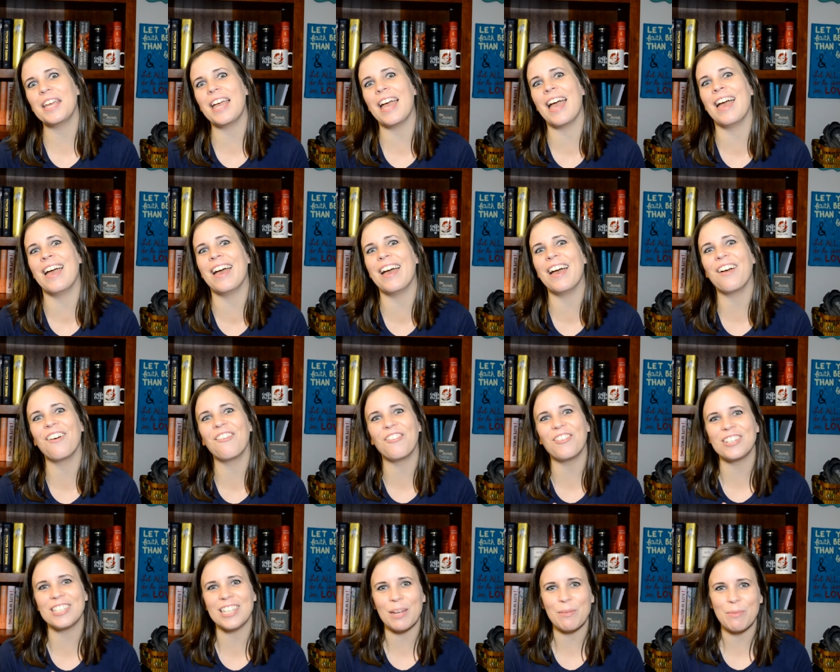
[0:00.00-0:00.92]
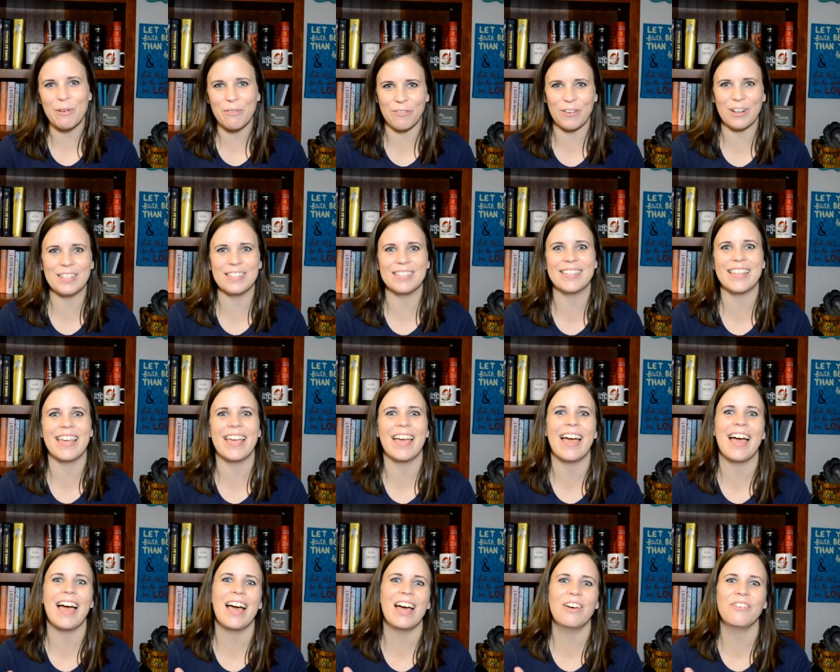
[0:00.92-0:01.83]
they have, what type of friends they
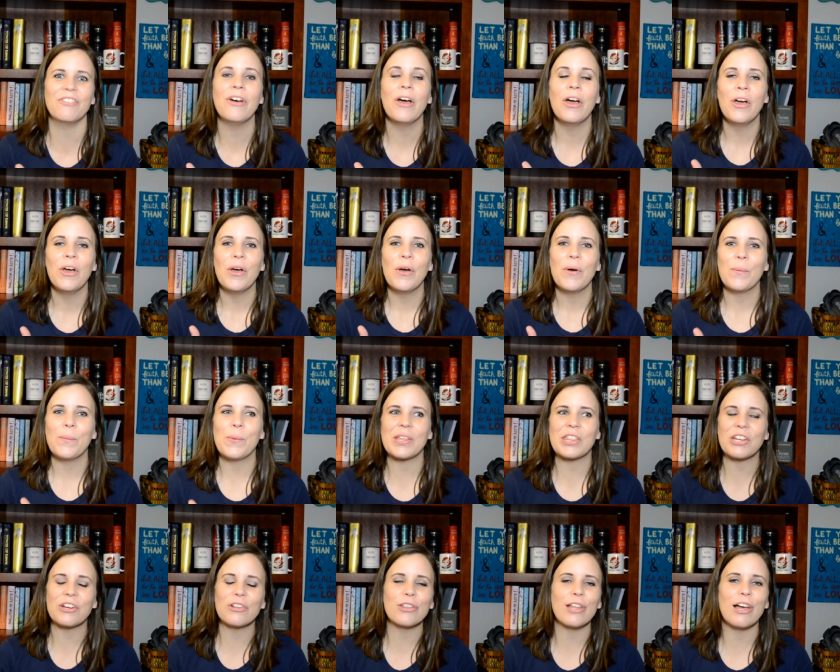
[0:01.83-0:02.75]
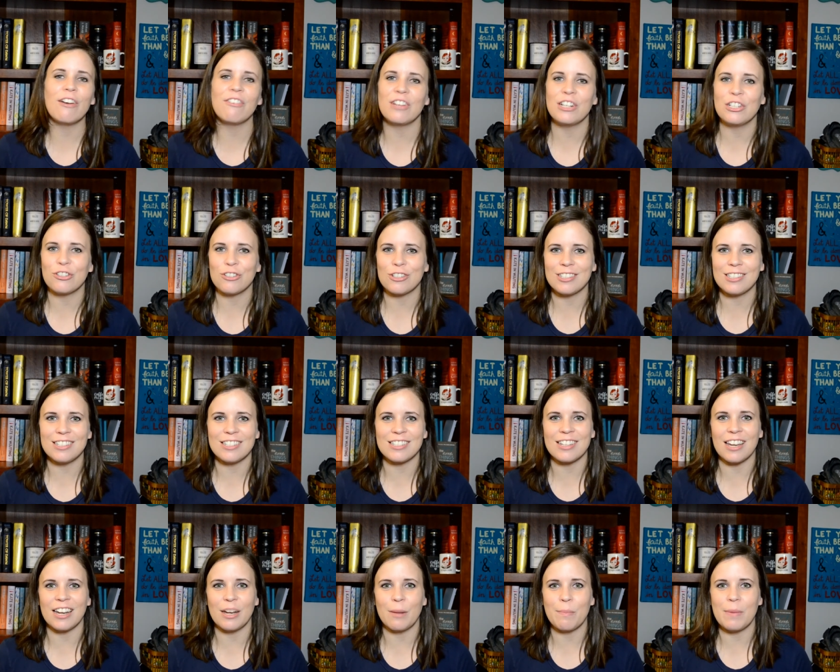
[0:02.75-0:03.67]
have, what their love interest
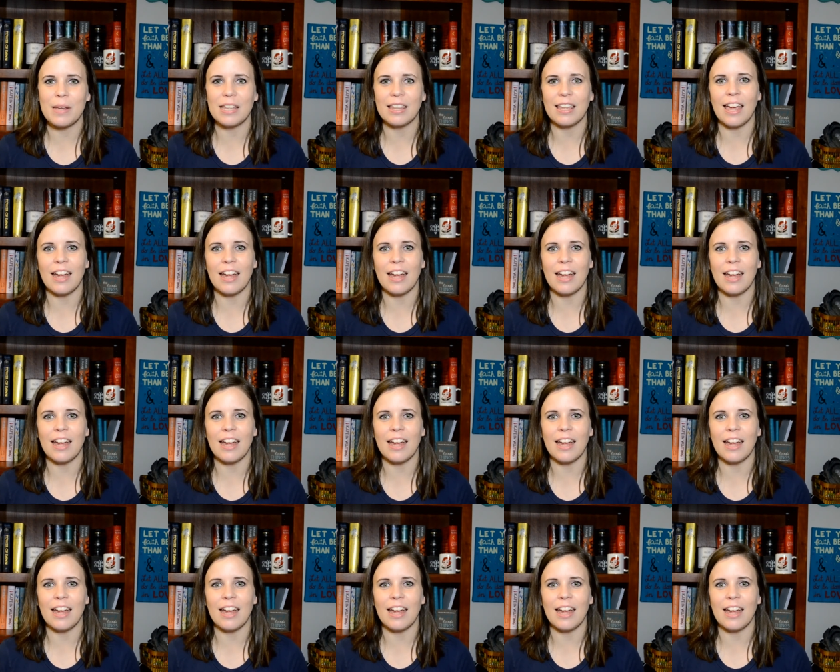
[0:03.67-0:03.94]
is going to be